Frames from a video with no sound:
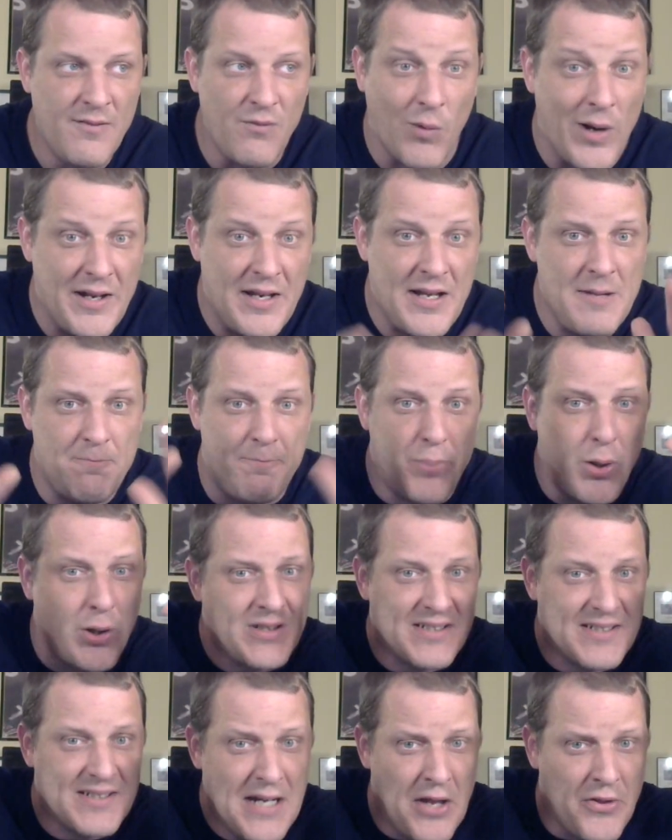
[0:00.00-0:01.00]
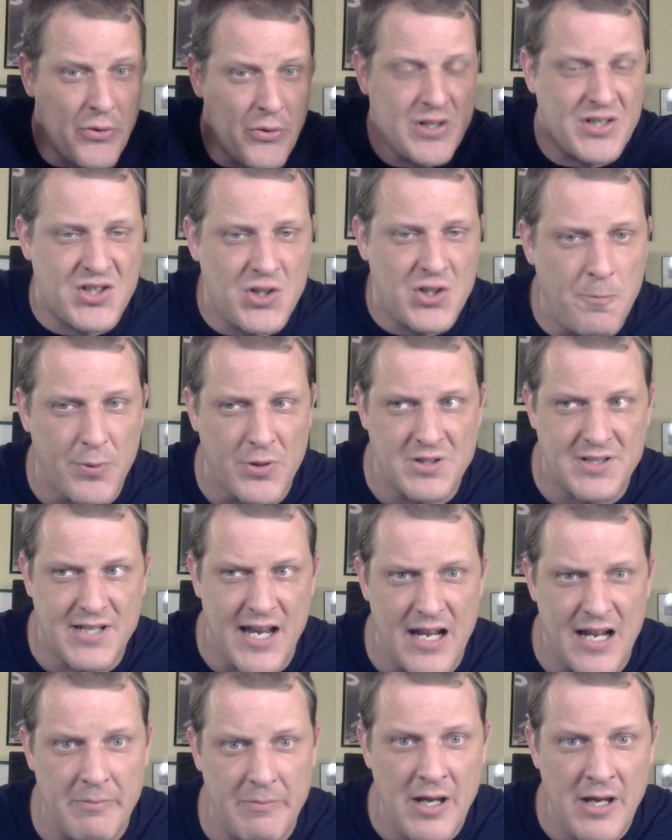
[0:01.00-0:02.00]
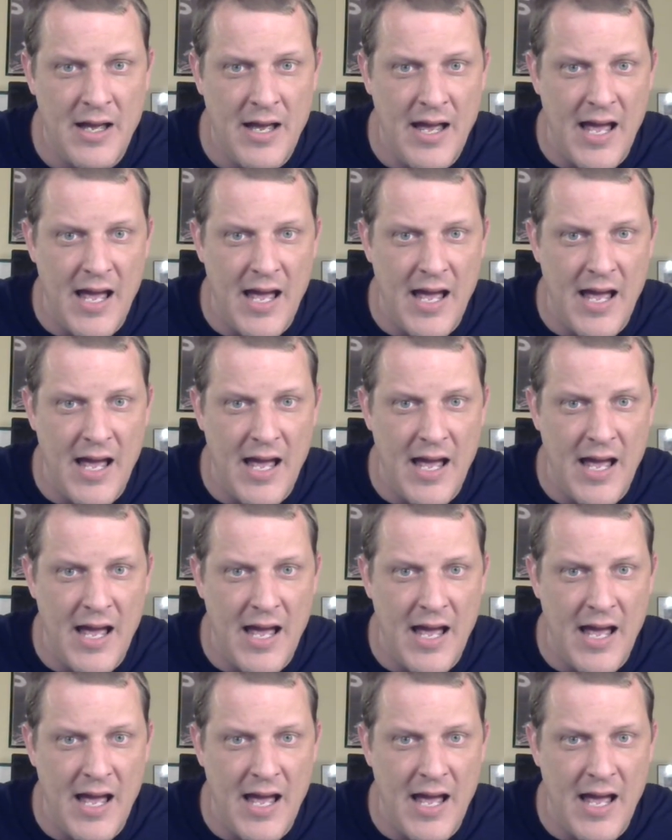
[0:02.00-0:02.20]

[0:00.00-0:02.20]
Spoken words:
when he puts together a super team